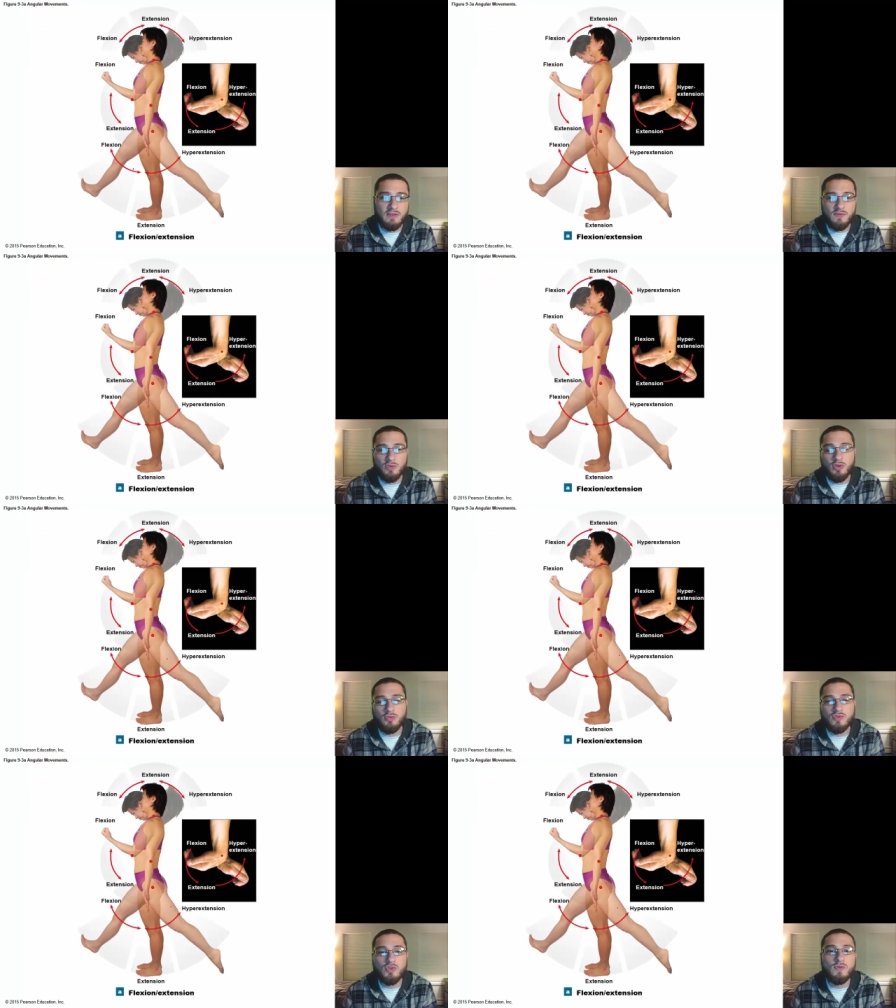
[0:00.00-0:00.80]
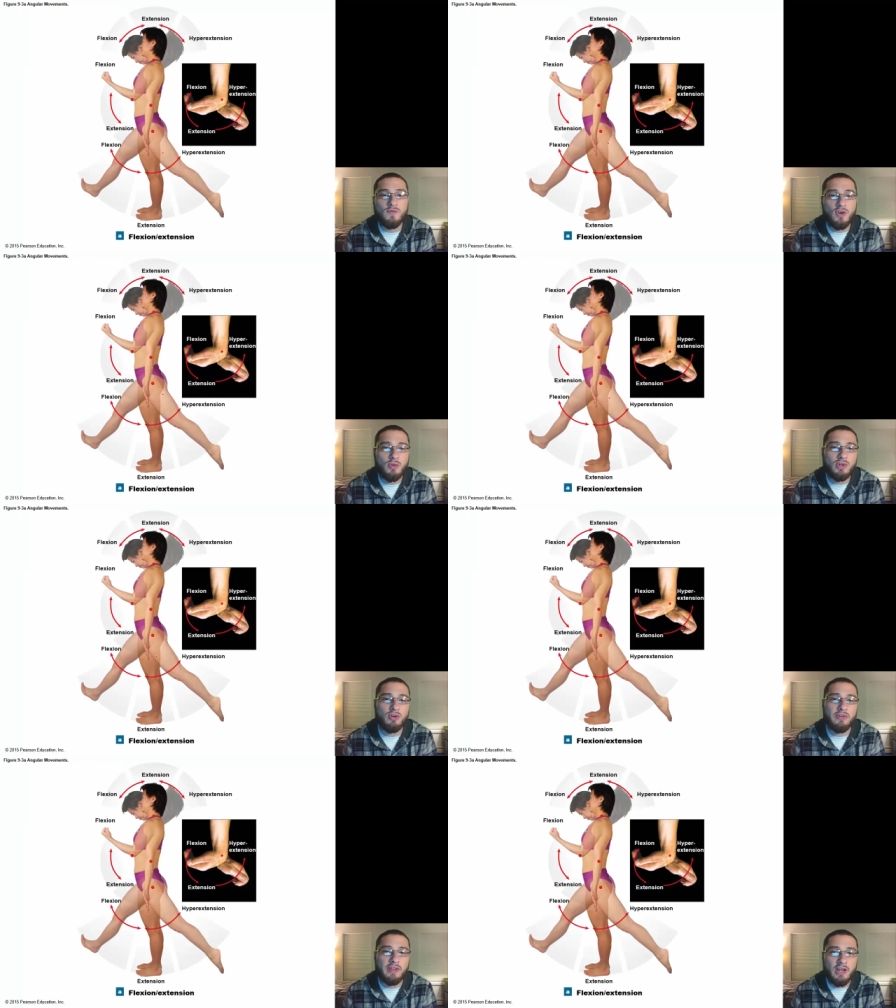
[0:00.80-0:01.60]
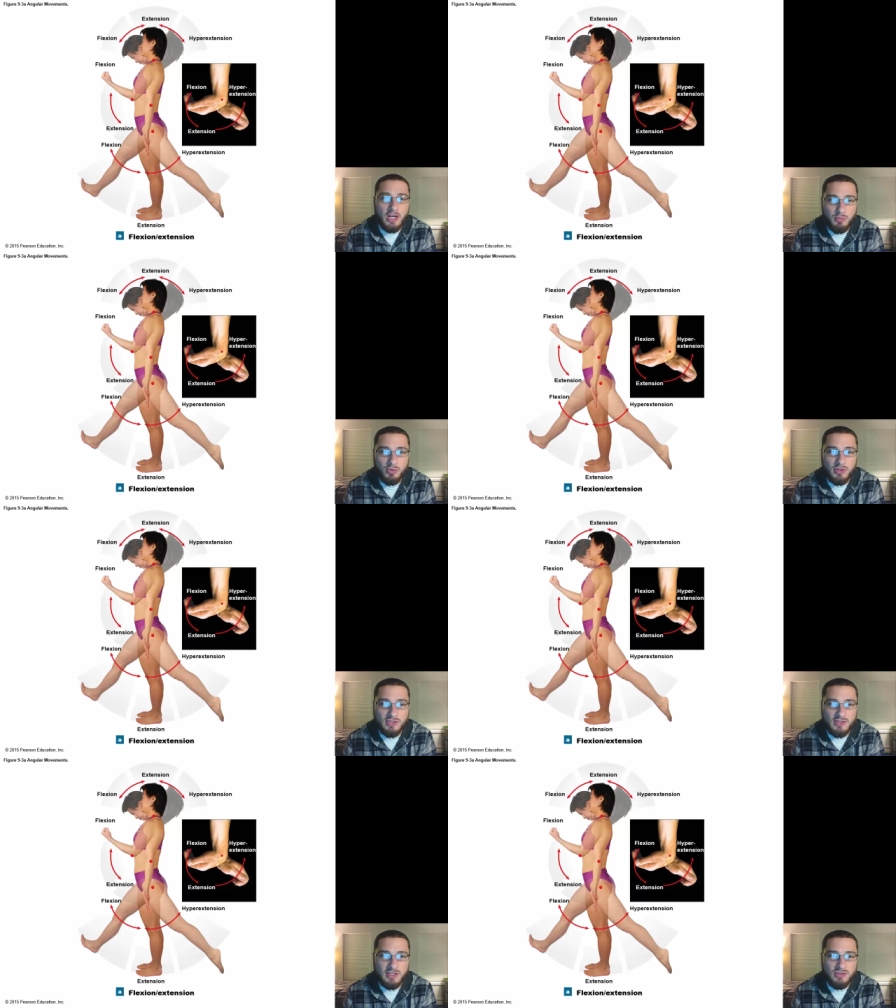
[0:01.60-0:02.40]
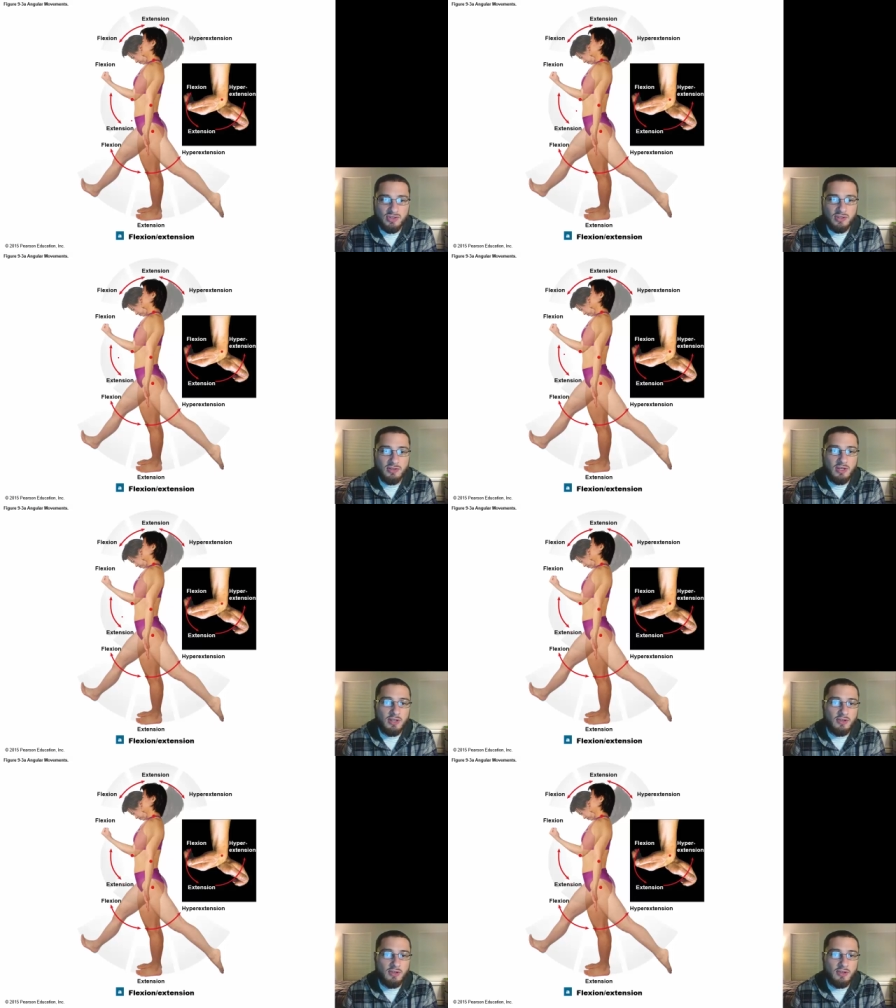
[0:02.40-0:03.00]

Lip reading: If you go too far, we call that hyperextension.